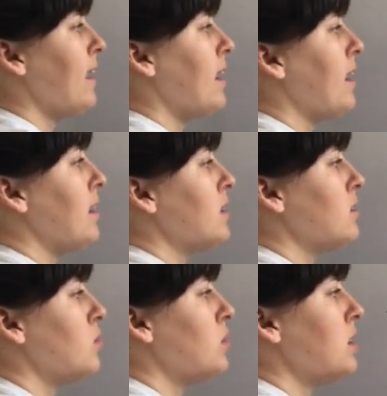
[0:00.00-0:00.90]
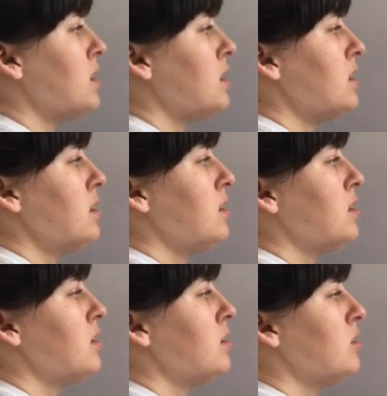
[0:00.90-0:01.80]
8. 1,
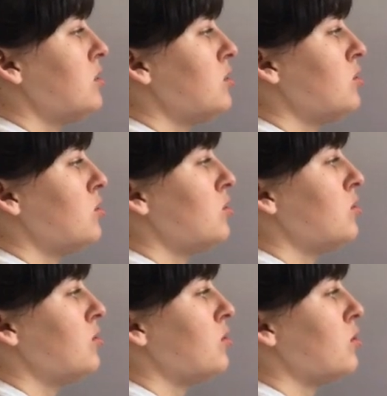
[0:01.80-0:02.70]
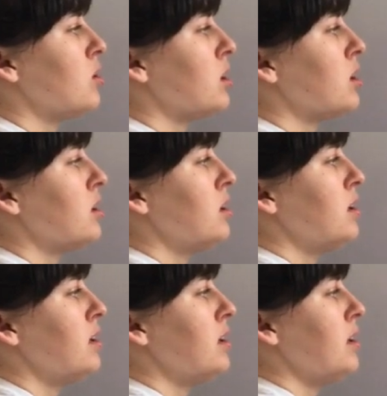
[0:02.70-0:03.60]
2, 4,
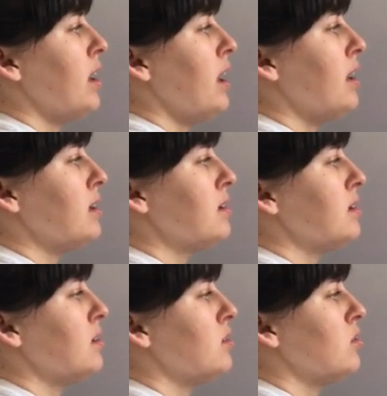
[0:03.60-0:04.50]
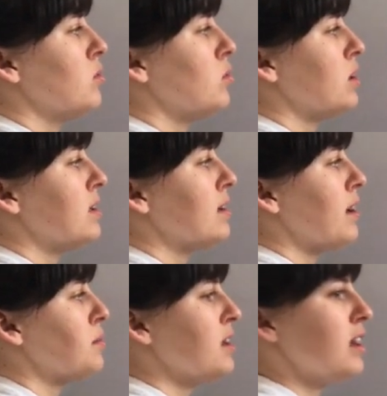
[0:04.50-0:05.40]
8. 1
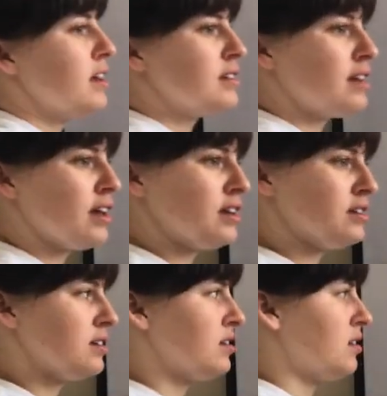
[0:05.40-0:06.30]
times 8 is 8.